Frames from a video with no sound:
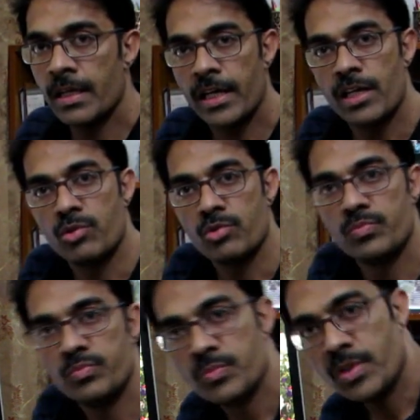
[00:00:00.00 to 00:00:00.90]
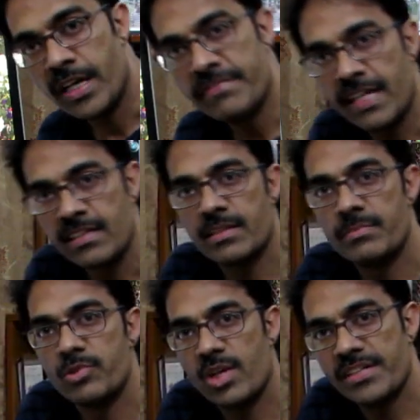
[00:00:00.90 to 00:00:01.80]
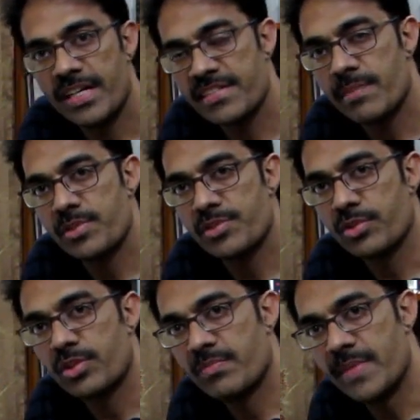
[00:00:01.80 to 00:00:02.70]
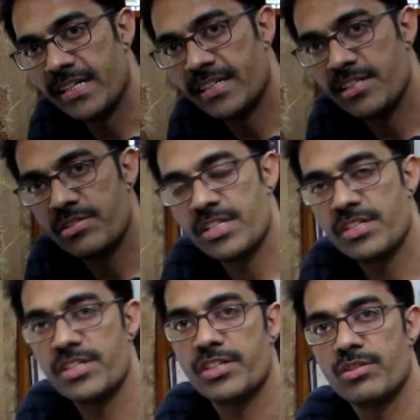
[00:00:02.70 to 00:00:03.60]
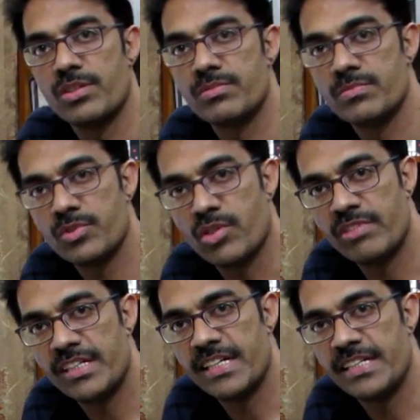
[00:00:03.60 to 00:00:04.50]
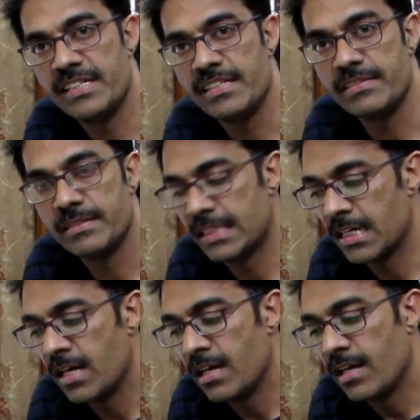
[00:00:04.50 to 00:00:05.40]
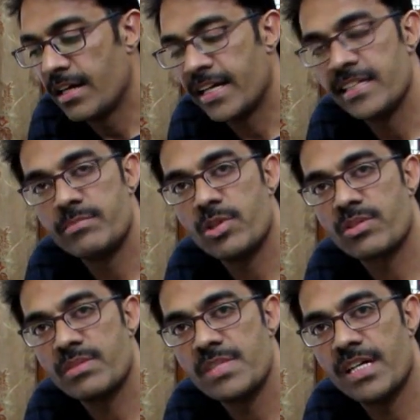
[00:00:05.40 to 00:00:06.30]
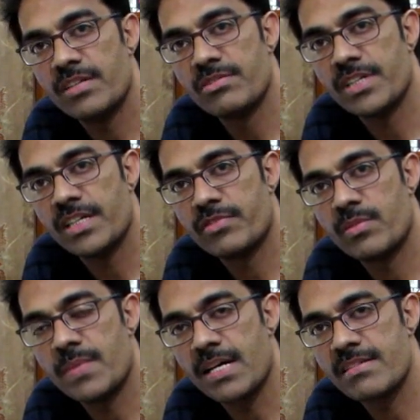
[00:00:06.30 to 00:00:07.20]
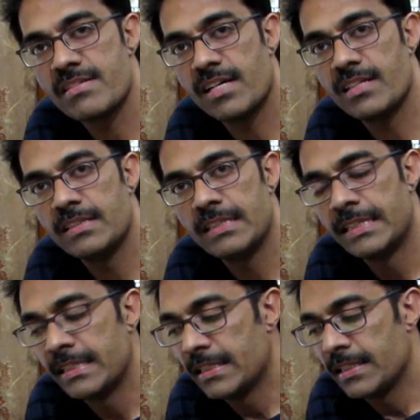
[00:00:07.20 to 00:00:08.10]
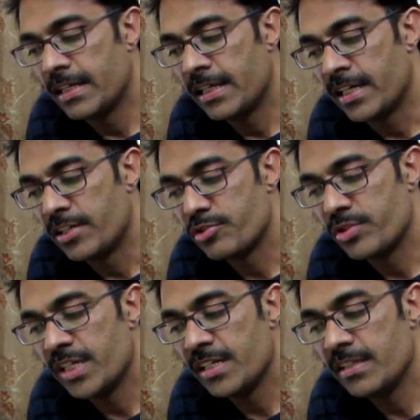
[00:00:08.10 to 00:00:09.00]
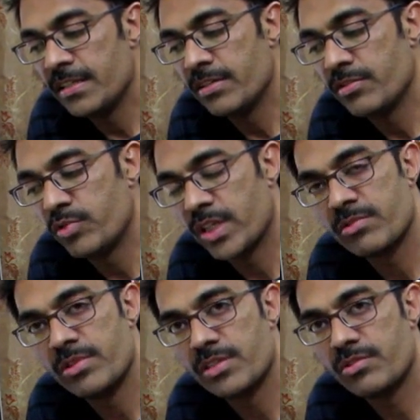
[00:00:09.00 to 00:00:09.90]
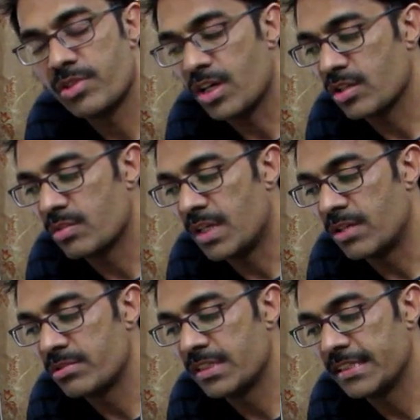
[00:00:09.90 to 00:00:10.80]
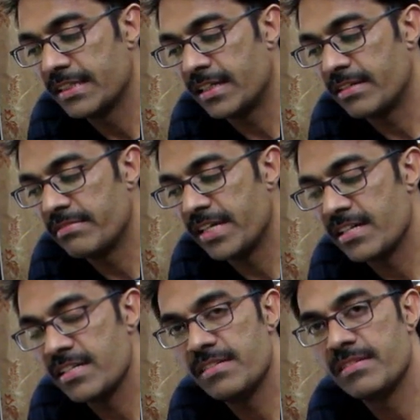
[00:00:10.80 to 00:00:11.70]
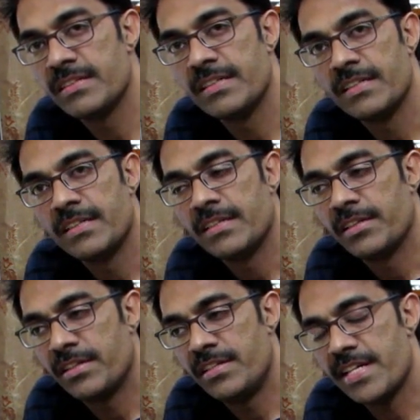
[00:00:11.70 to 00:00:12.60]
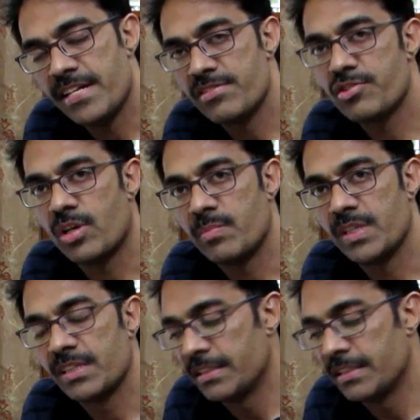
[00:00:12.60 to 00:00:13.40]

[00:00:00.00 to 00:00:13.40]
Hello, and welcome to our next episode of Medical Education on COVID 19. I am Dr. Imjad Hussain from Pakistan, and today we are going to talk about a very intense topic.